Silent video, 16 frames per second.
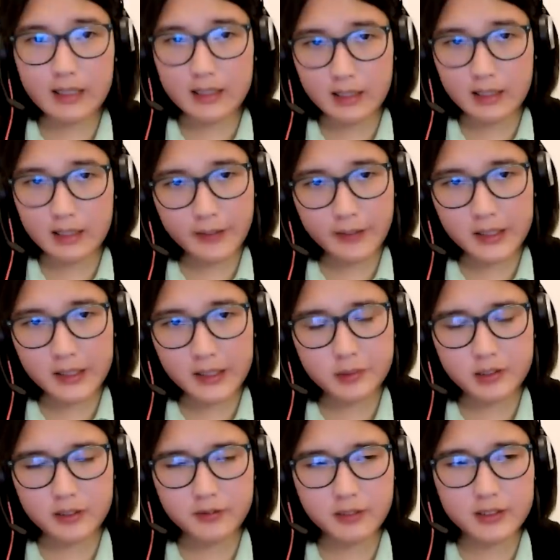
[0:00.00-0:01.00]
think
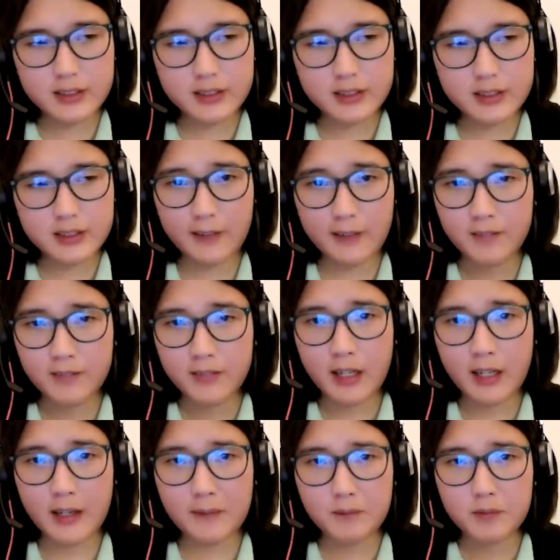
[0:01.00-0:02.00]
Facebook was um,
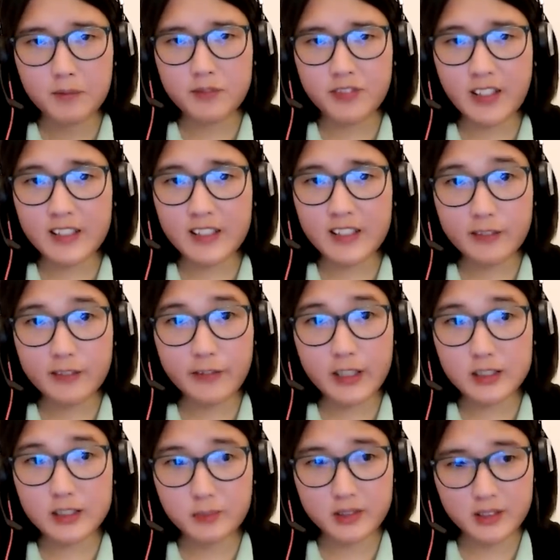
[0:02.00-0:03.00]
I, I think
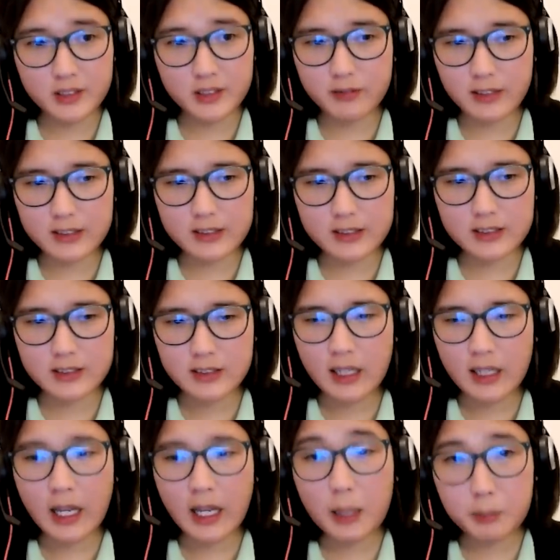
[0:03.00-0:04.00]
Facebook was
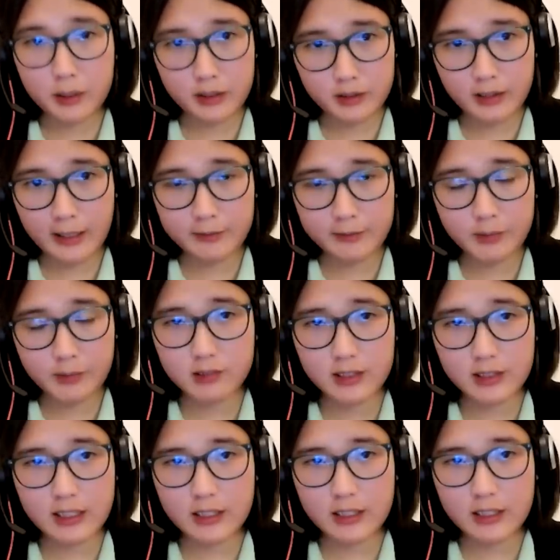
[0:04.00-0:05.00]
happy to have my
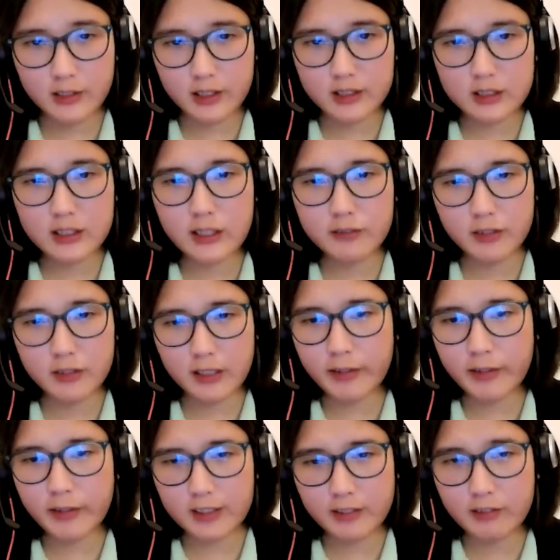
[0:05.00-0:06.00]
work at first. They were
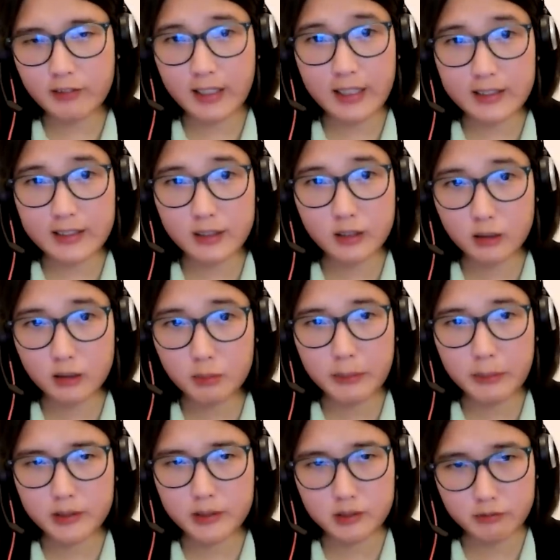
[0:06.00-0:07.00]
effectively getting two
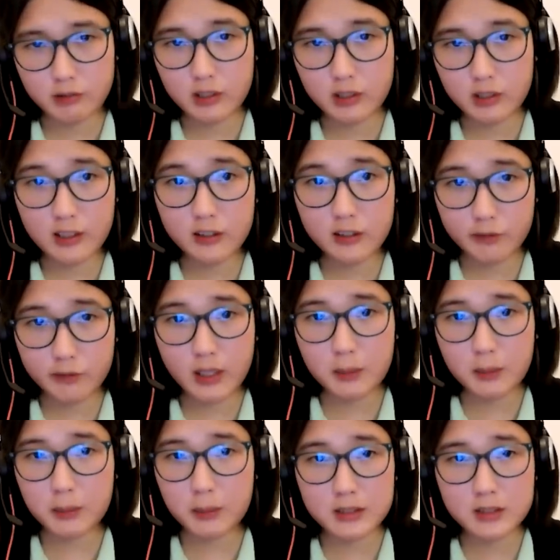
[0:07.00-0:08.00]
people's work out of me,
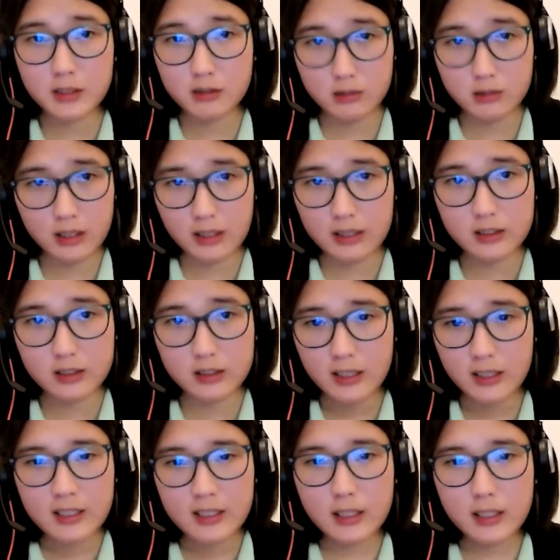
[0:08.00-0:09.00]
but slowly and
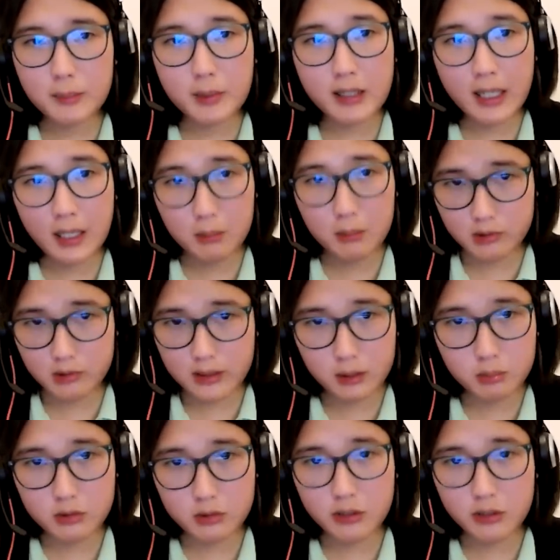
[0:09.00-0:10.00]
they became more and
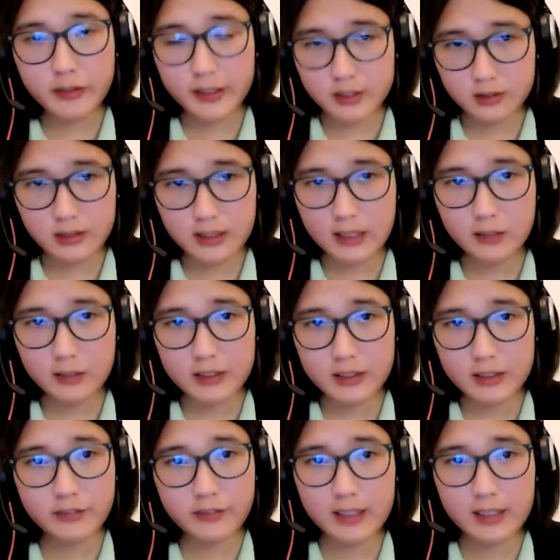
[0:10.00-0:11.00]
more frustrated with
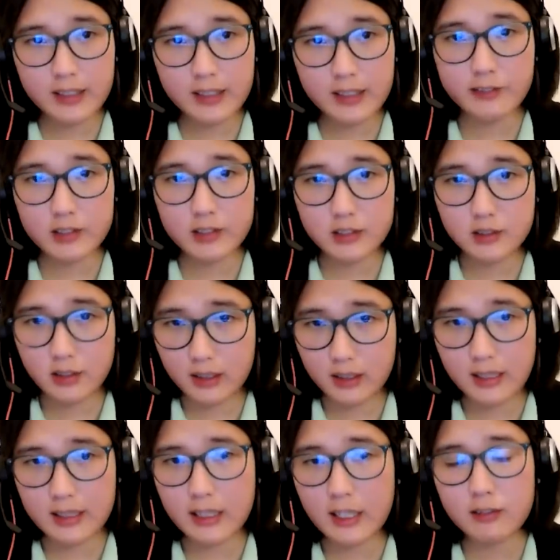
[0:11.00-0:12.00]
the fact that I was doing
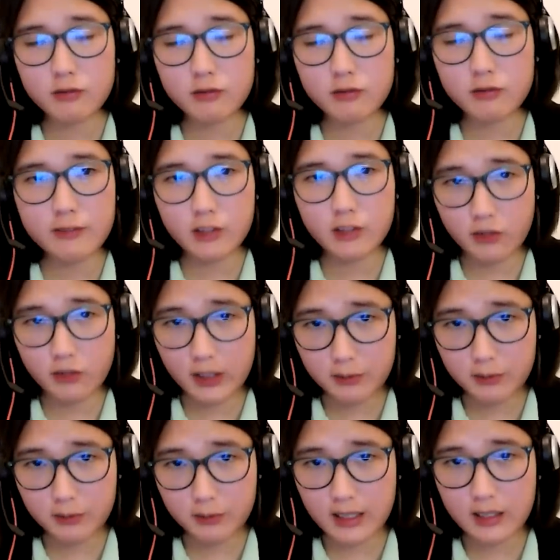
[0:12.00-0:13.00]
it and were never
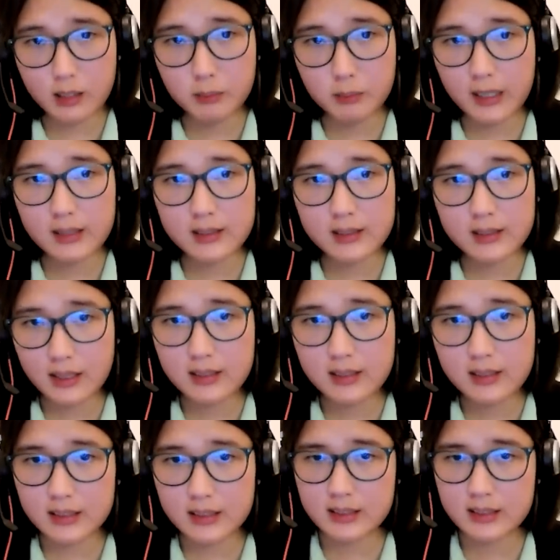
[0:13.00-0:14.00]
willing to make
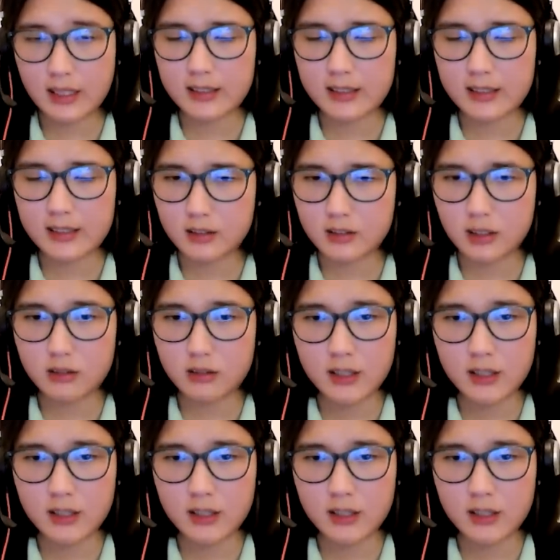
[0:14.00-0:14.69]
changes. And so the